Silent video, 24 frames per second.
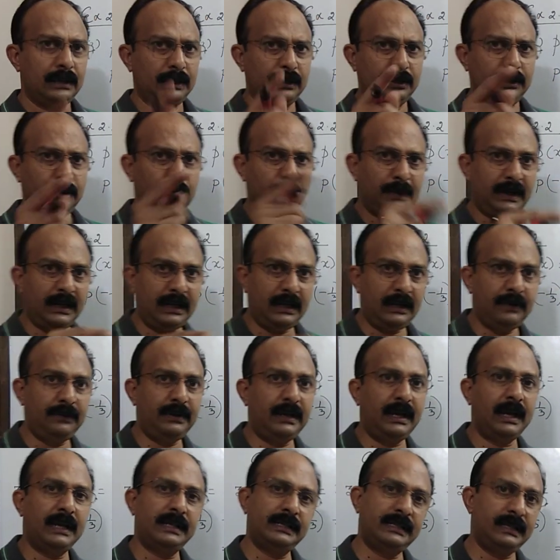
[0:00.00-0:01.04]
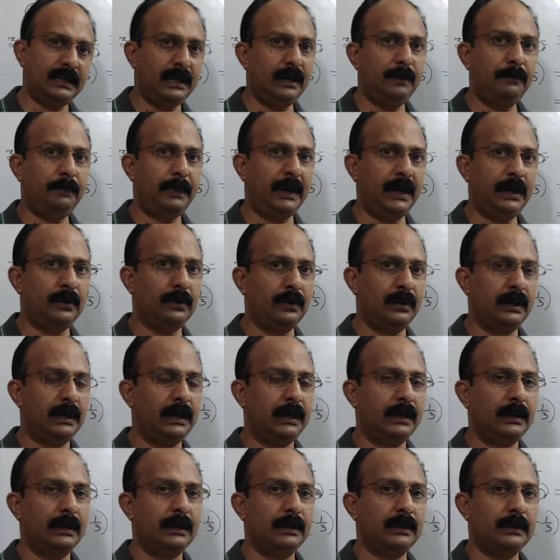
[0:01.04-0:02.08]
You may leave the answer in pi
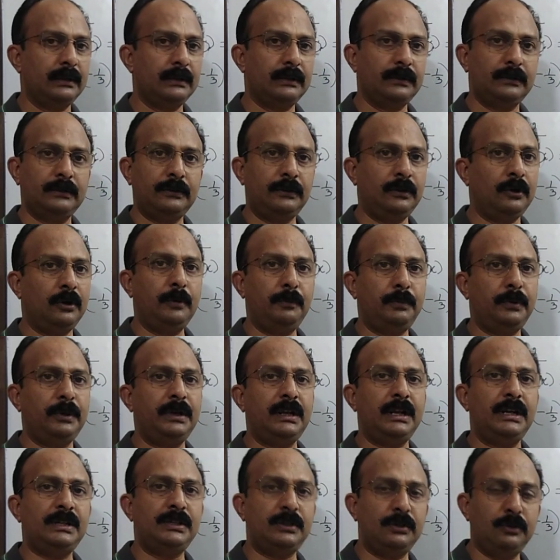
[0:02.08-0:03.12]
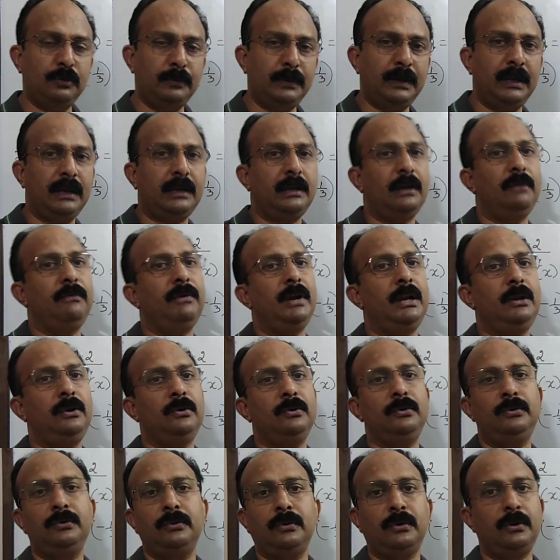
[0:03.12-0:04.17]
only. Don't put its numerical
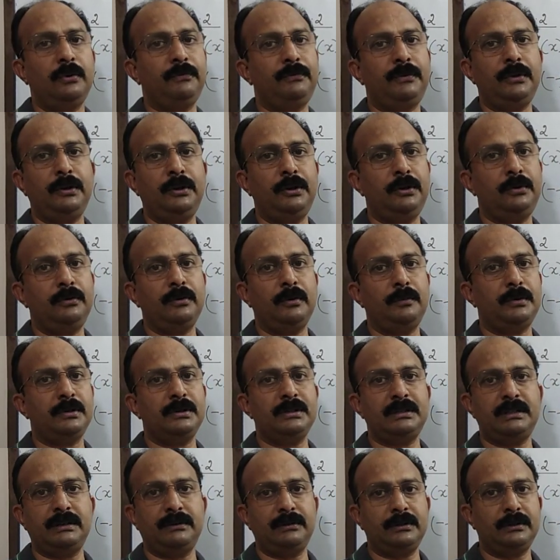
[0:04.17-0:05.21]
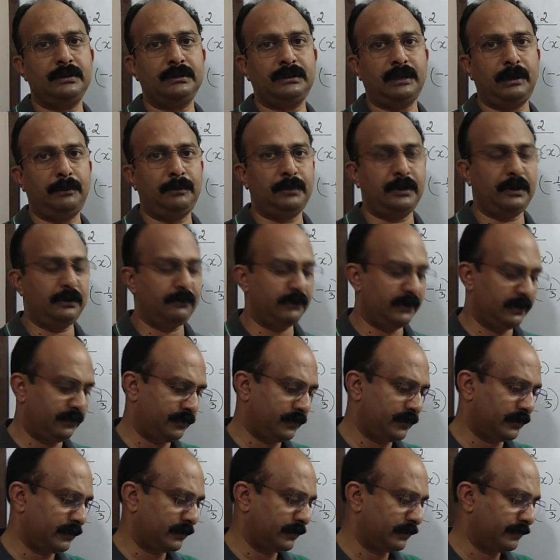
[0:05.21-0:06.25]
value of 22 upon 7 or
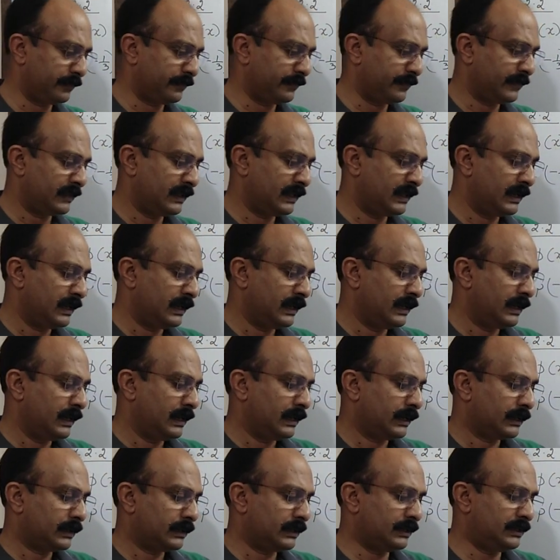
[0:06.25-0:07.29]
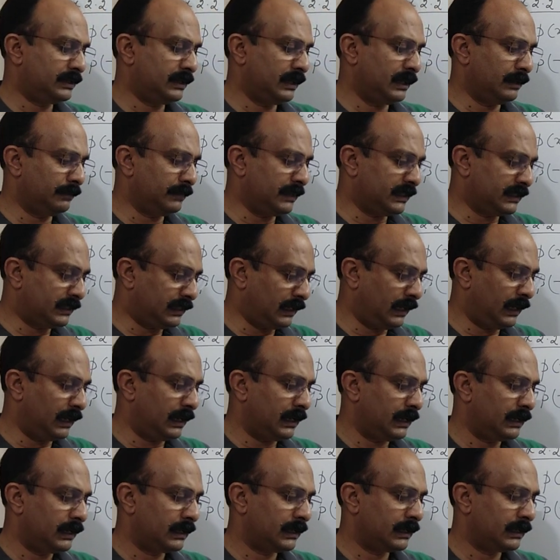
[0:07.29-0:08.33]
3.14. Question number
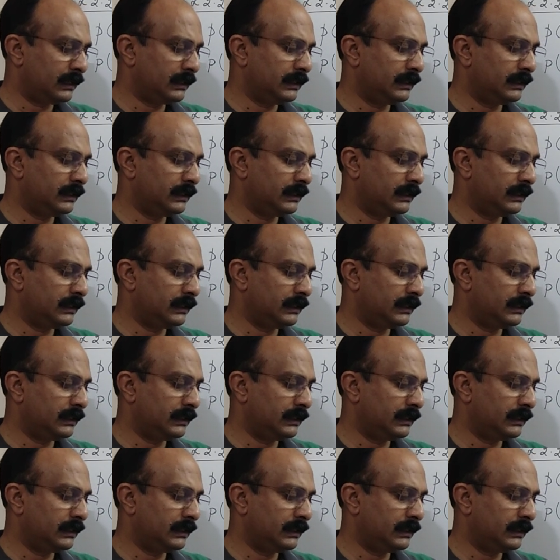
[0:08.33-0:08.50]
3.